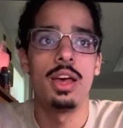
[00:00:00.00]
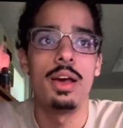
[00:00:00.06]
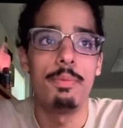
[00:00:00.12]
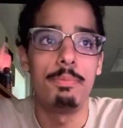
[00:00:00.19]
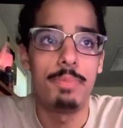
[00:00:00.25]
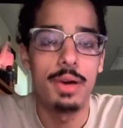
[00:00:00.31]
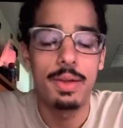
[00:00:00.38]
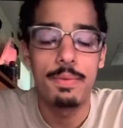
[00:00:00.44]

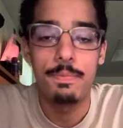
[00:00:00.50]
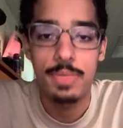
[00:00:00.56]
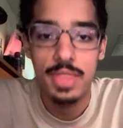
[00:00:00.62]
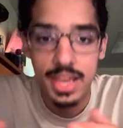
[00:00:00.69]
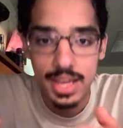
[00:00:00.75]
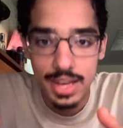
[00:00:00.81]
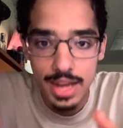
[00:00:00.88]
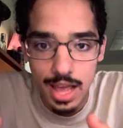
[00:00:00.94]
But
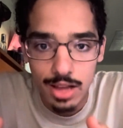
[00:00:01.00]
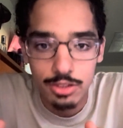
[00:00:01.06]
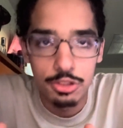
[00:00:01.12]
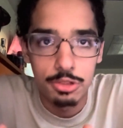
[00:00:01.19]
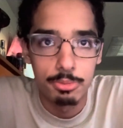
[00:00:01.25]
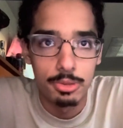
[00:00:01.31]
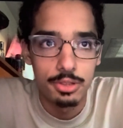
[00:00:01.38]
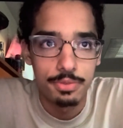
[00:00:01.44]
in
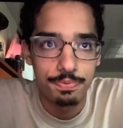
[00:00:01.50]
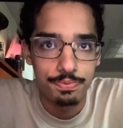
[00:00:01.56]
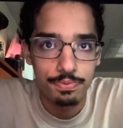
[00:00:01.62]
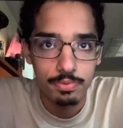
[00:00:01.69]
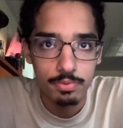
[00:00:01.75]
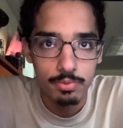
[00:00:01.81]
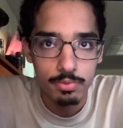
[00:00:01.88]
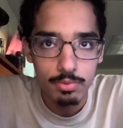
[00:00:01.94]
algebra,
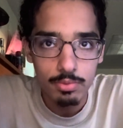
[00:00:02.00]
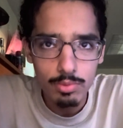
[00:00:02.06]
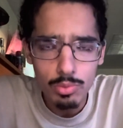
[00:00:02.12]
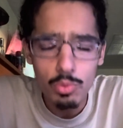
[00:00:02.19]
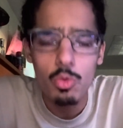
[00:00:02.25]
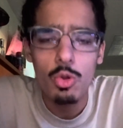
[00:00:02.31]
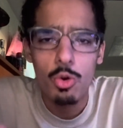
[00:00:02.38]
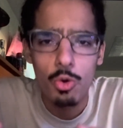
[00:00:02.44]

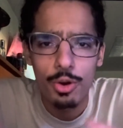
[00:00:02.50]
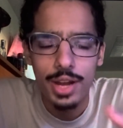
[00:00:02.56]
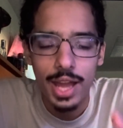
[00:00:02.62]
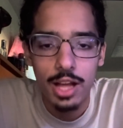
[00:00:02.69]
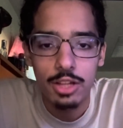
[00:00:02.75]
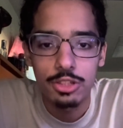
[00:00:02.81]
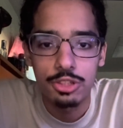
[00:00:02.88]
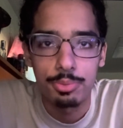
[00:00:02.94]
or in
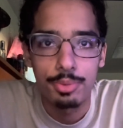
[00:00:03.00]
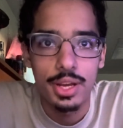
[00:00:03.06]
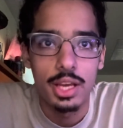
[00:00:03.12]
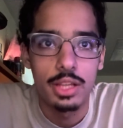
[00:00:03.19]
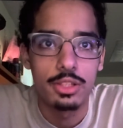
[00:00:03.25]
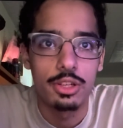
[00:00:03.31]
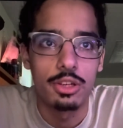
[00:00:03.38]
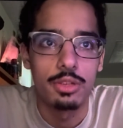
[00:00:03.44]

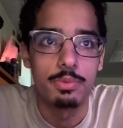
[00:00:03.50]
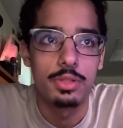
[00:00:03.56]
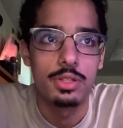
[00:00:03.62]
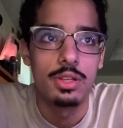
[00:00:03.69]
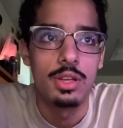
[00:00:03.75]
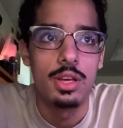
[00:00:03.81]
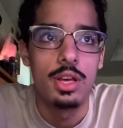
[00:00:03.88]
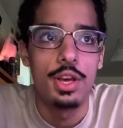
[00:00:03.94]
algebraic terms,
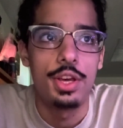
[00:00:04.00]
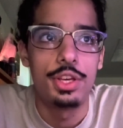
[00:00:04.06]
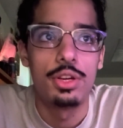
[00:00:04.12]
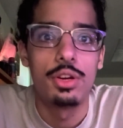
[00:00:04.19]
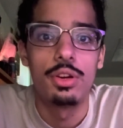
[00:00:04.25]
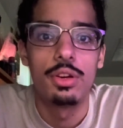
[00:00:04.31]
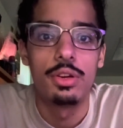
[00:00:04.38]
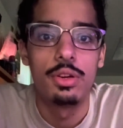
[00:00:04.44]

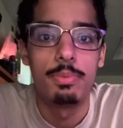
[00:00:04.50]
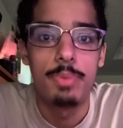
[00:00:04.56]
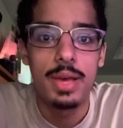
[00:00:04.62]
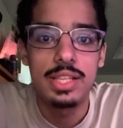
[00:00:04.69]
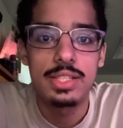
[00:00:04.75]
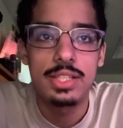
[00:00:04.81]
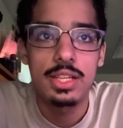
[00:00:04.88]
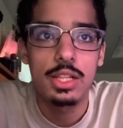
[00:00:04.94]
you're
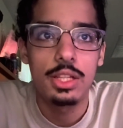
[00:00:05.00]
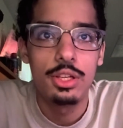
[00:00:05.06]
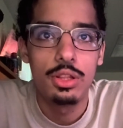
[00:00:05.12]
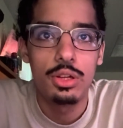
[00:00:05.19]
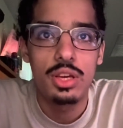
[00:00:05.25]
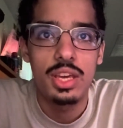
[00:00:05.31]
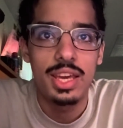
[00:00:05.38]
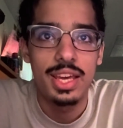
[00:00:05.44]
basically
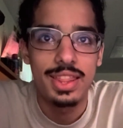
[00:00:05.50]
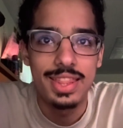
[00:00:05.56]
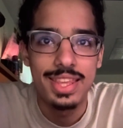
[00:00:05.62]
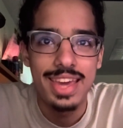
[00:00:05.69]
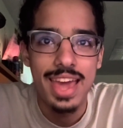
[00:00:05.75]
looking at the